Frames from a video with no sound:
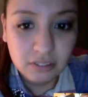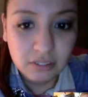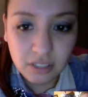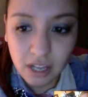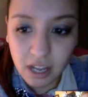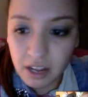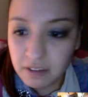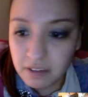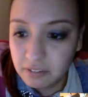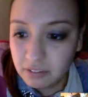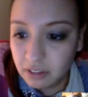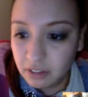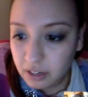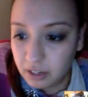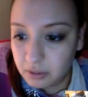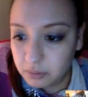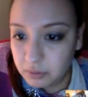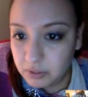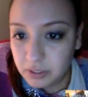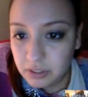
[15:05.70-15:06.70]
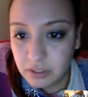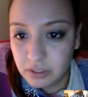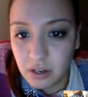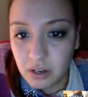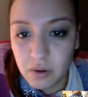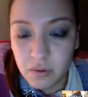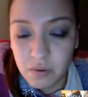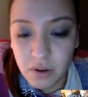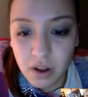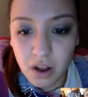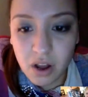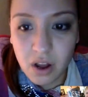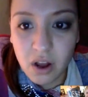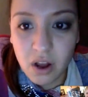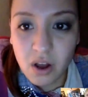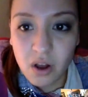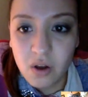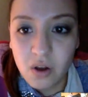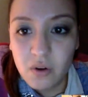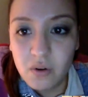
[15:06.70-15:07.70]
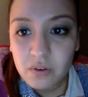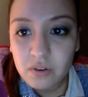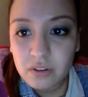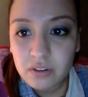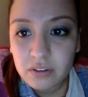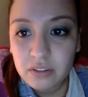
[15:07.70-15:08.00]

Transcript: I have a lot of windows. Oh no!